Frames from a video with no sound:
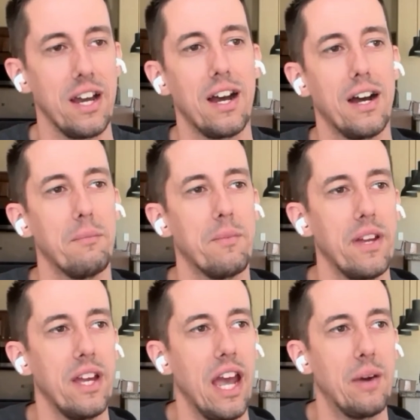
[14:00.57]

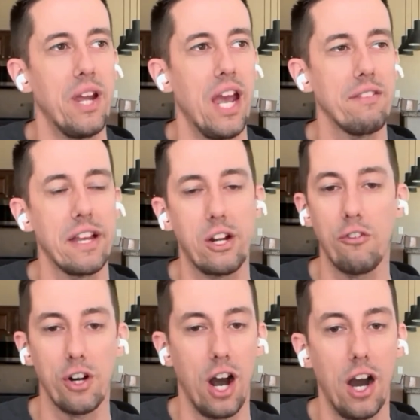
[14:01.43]
And we have like
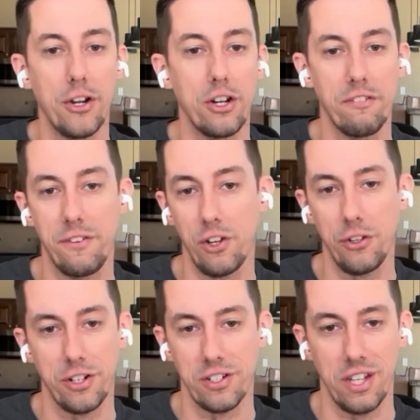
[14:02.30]
over 100
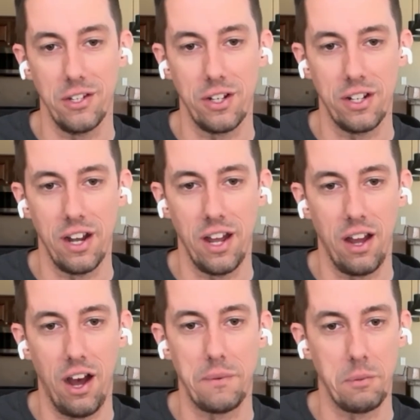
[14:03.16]
filters that you can
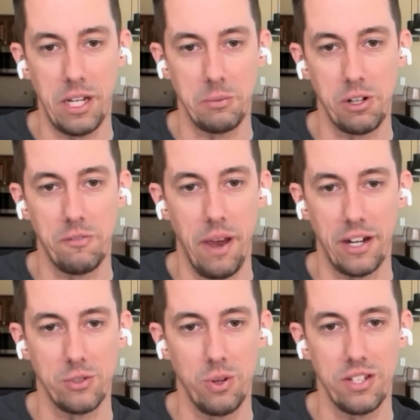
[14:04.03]
optimize
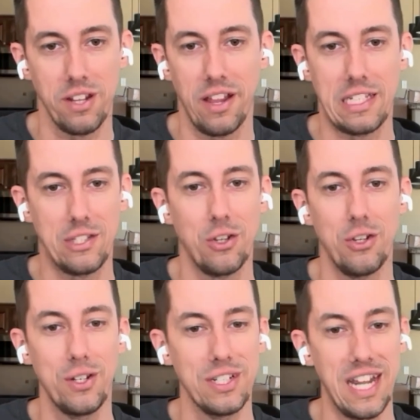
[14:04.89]
Perfmatters with. So
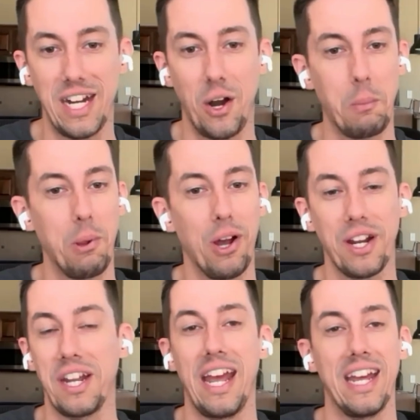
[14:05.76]
you can take our
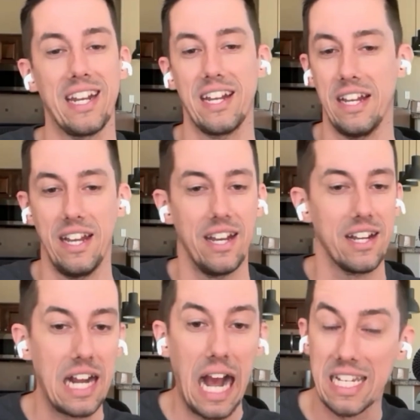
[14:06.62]
plugin and
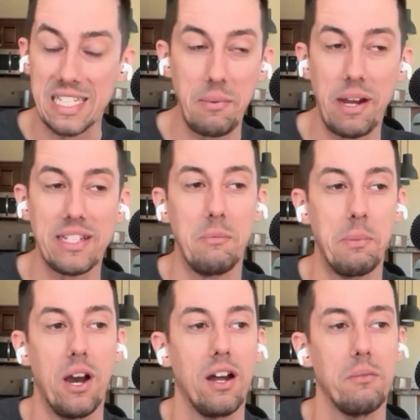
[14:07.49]
customize it
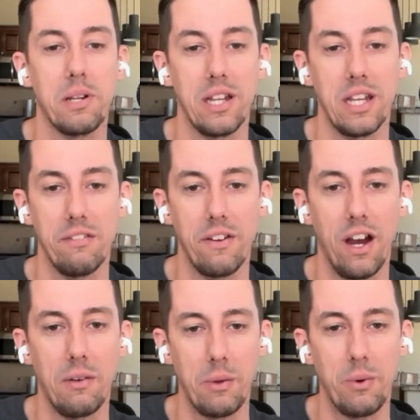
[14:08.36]
beyond belief.
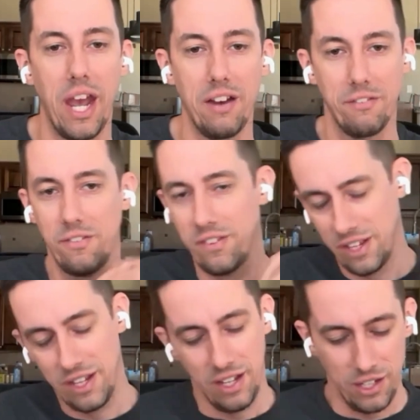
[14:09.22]
And we have
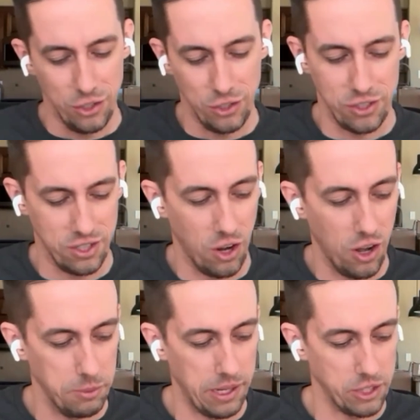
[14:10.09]
users in
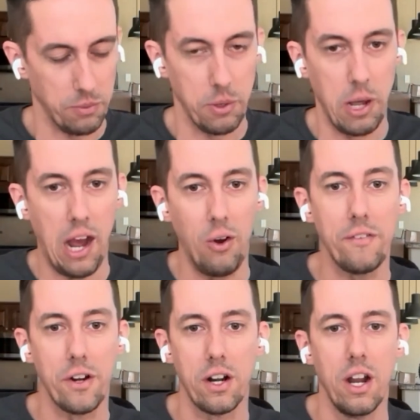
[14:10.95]
all spectrum.
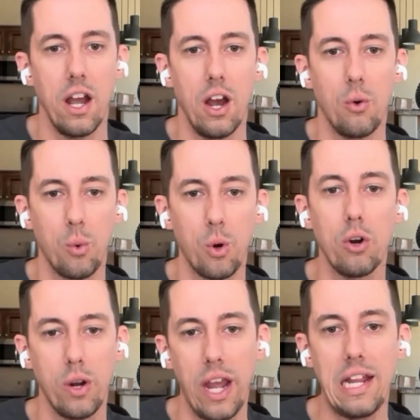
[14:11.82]
However, we're
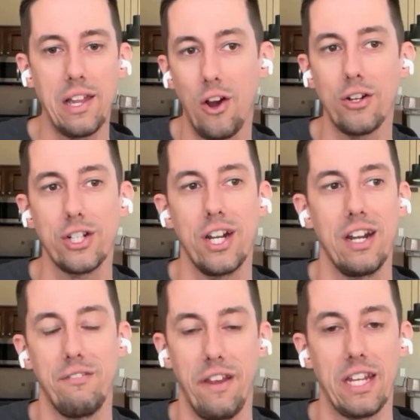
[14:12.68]
okay launching
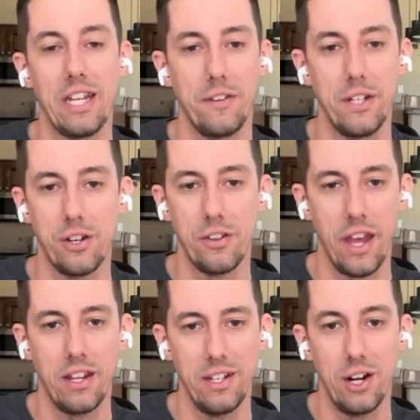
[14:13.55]
an advanced feature
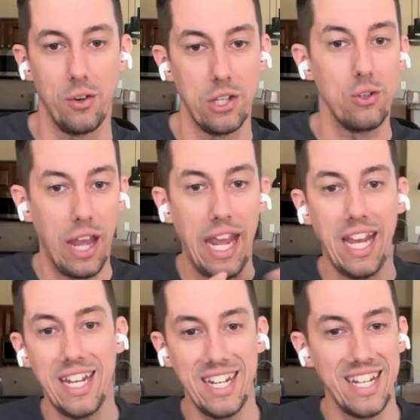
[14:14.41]
that, you
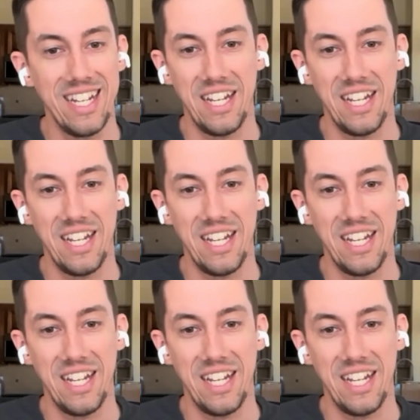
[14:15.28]
can,